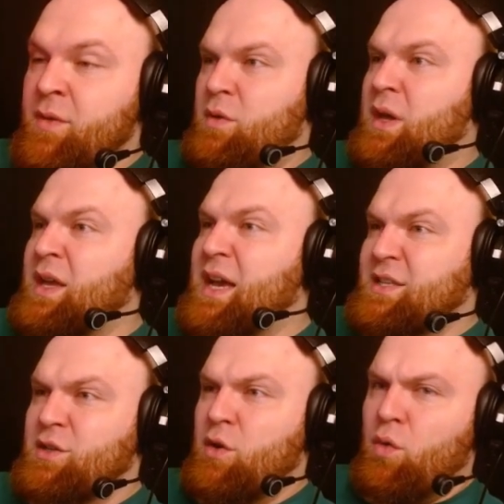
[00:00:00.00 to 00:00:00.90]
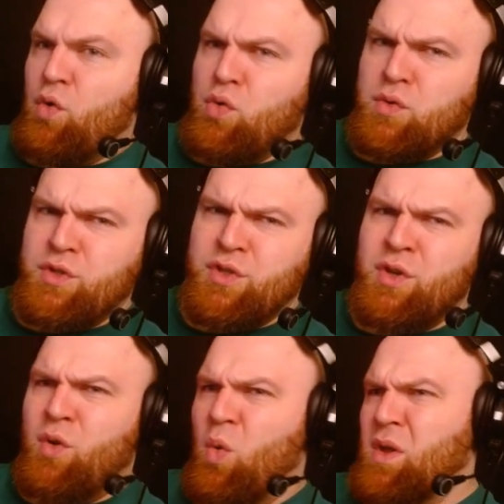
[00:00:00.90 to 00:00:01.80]
You can cast it on ghouls,
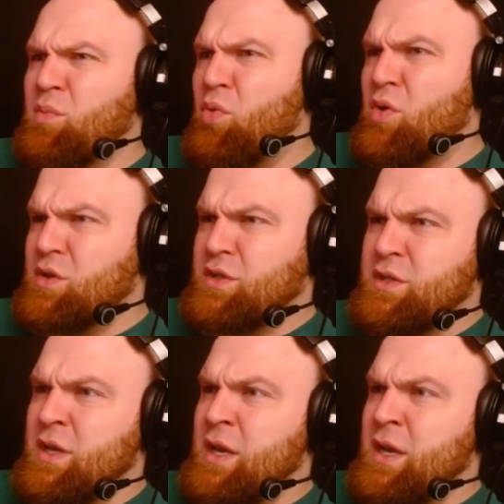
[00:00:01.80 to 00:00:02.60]
quill boars,